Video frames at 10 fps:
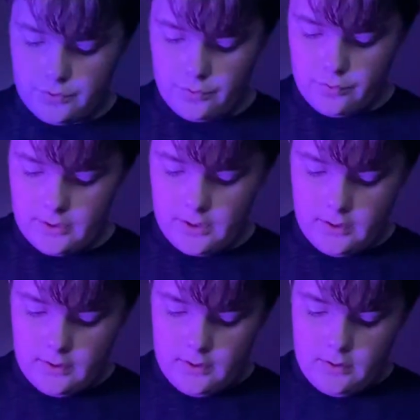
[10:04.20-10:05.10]
real quick.
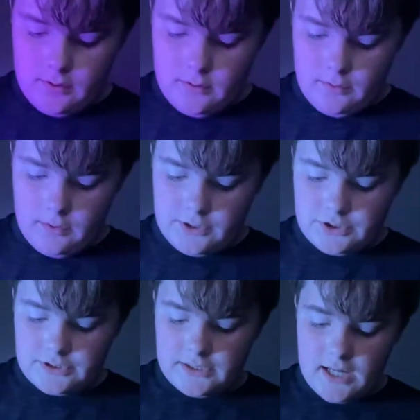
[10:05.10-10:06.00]
Let's
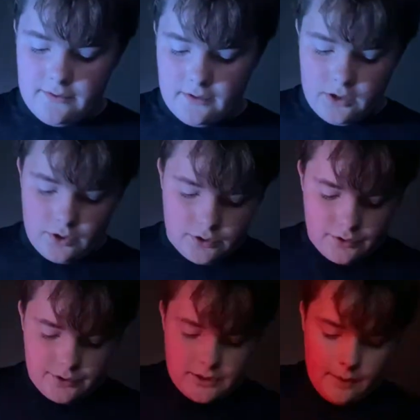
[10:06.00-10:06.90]
just say that you're
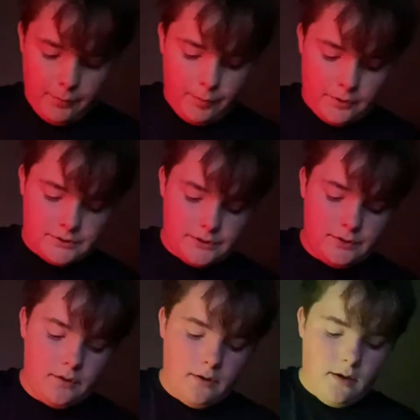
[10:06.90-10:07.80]
the type of
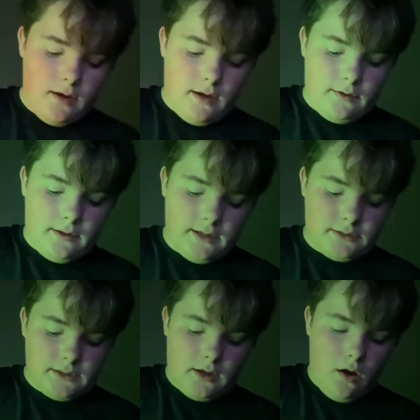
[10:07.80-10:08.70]
person
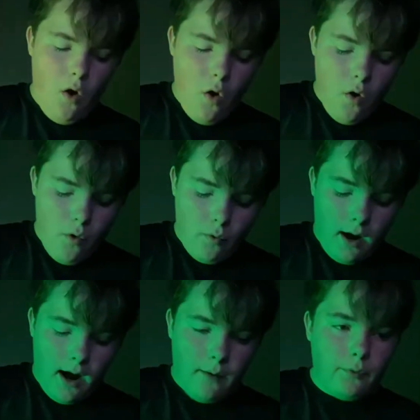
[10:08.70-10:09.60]
that's like, oh,
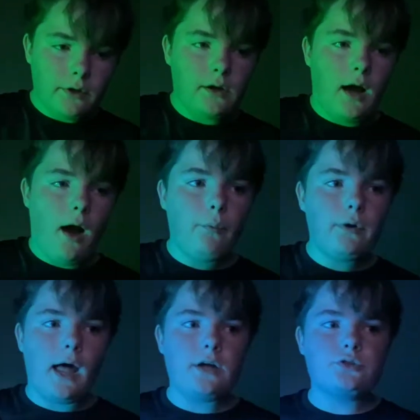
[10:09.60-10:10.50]
I want an
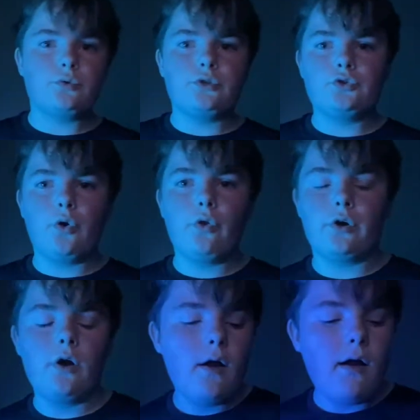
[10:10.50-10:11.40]
actual
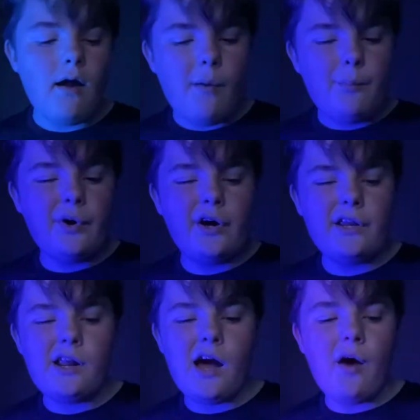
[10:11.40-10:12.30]
controller,
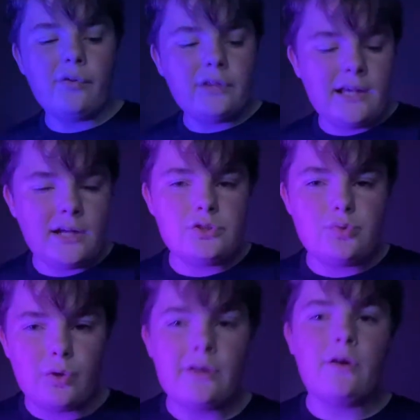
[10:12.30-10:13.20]
but I only got
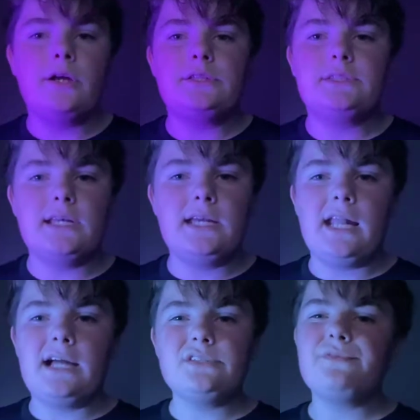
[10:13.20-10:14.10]
Joy-Cons, and
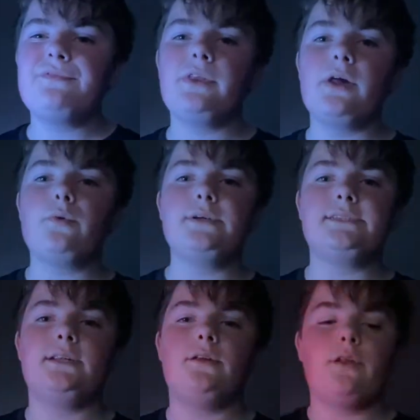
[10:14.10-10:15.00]
I don't feel like
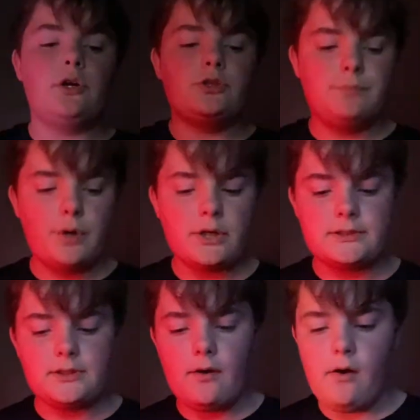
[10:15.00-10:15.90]
wasting another
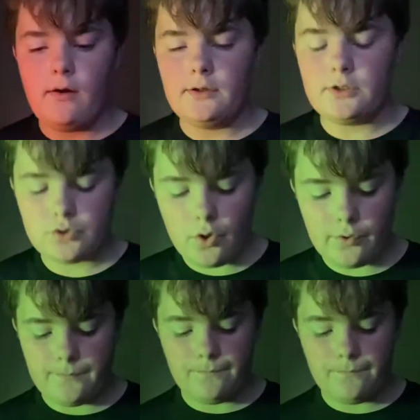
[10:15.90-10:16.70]
$100 on controller.